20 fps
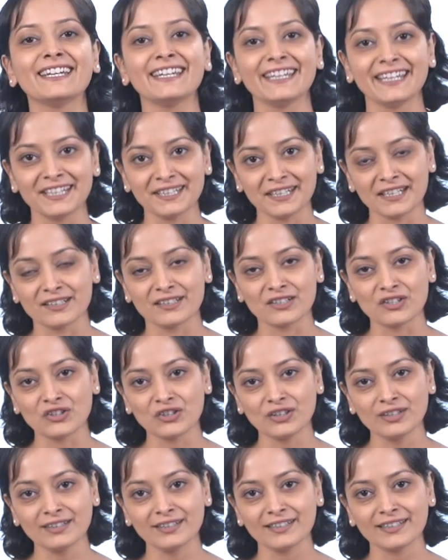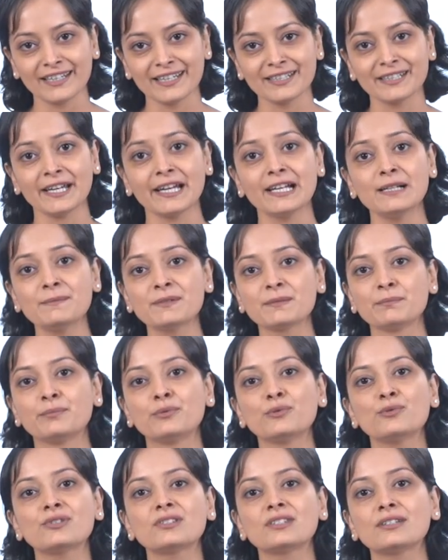In addition, it helps
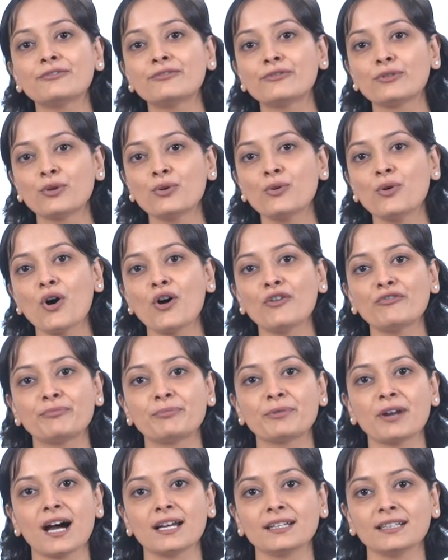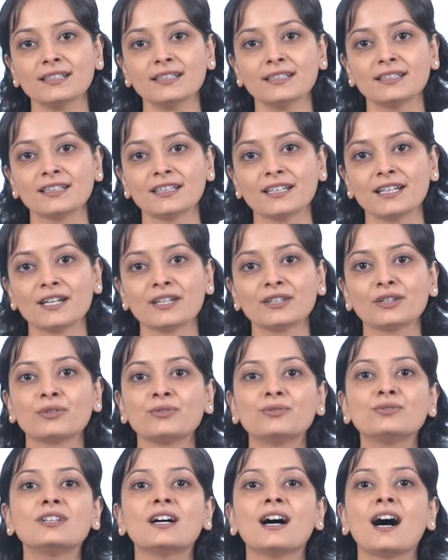boost the flow of prana
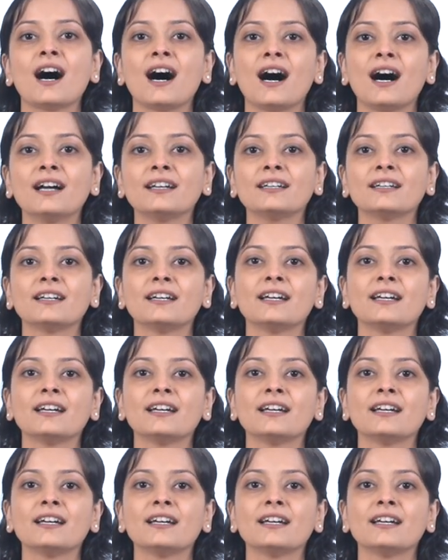through the heart